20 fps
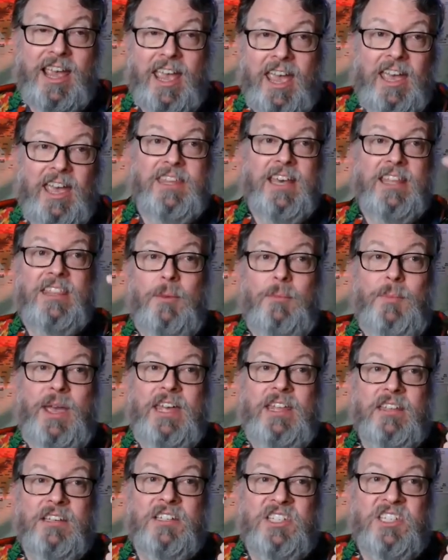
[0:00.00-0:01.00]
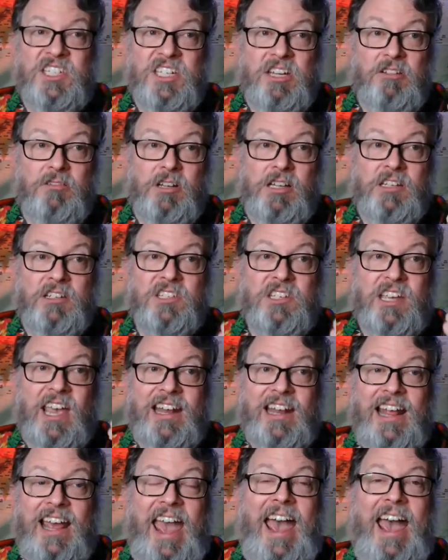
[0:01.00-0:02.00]
And then they made the series
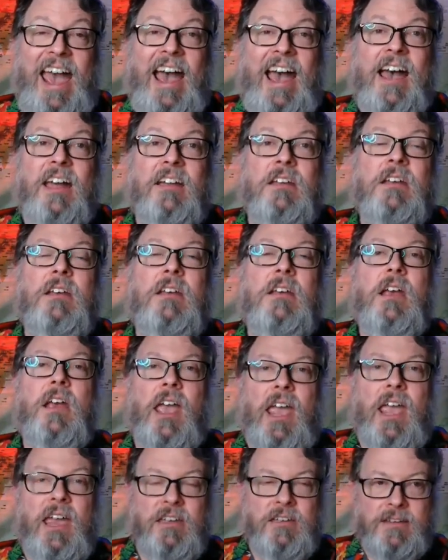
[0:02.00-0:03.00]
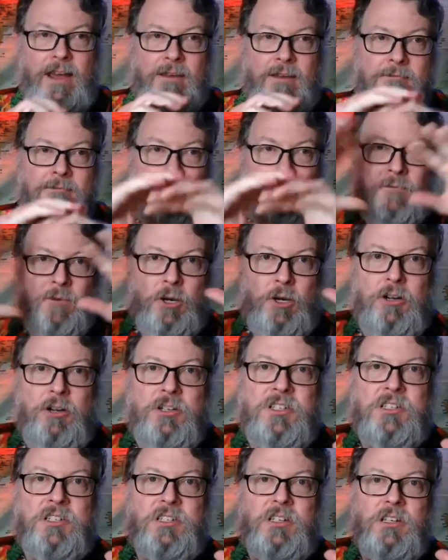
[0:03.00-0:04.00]
and had a
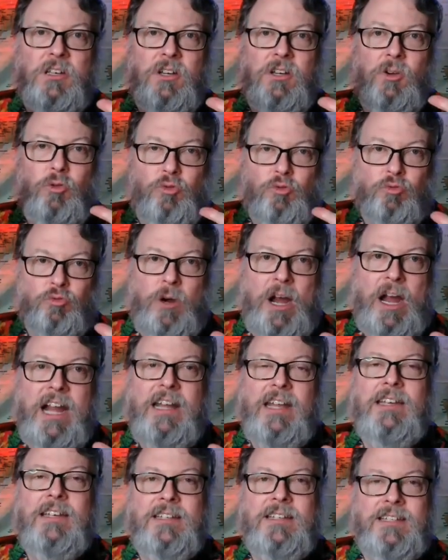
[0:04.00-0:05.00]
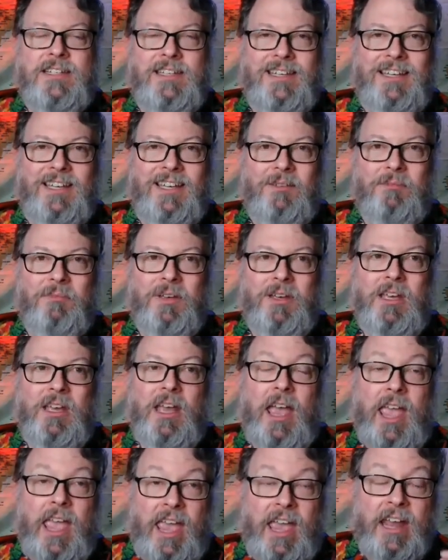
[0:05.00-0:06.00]
diverse writing team
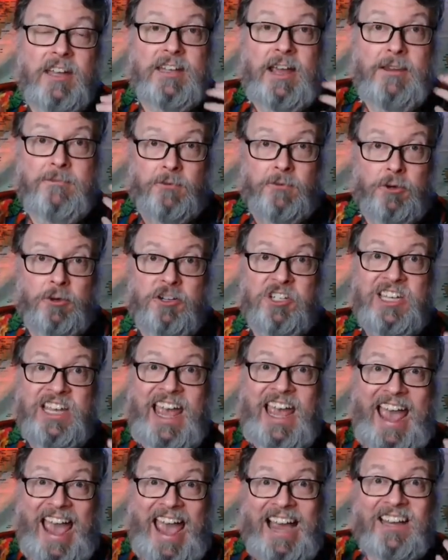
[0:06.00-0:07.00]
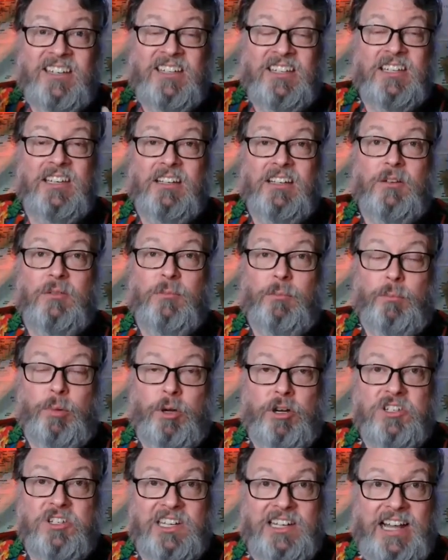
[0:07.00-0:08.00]
and diverse acting
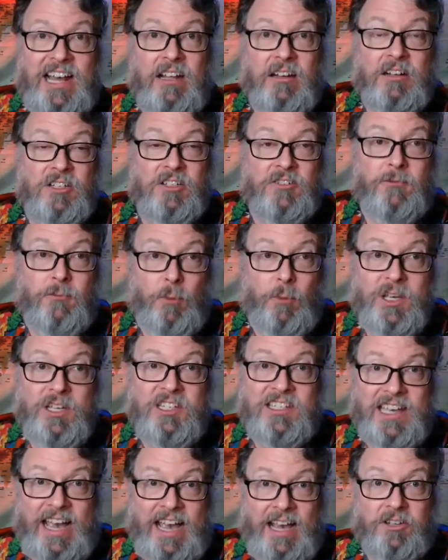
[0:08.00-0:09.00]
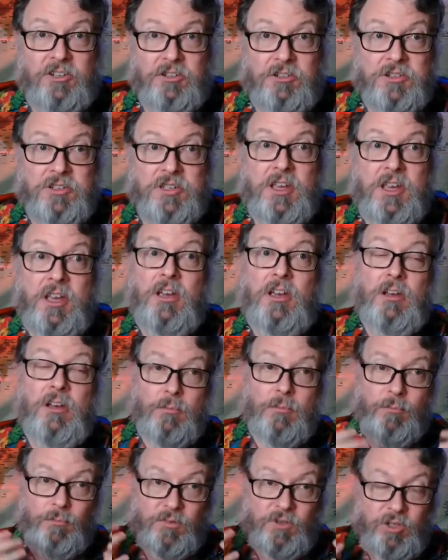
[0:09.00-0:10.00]
personalities, voice actors,
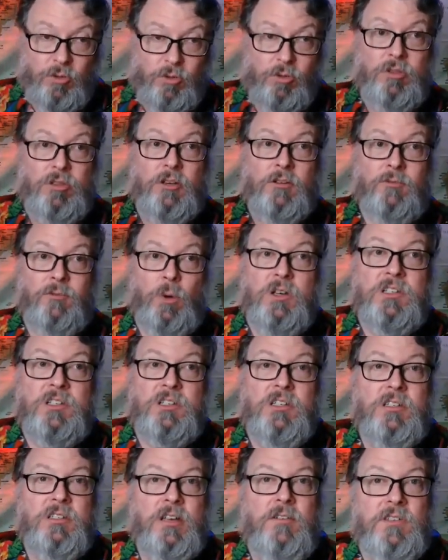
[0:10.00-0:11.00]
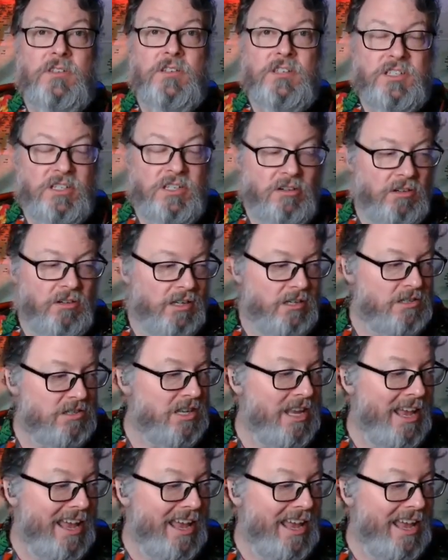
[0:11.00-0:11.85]
do the voices of the series,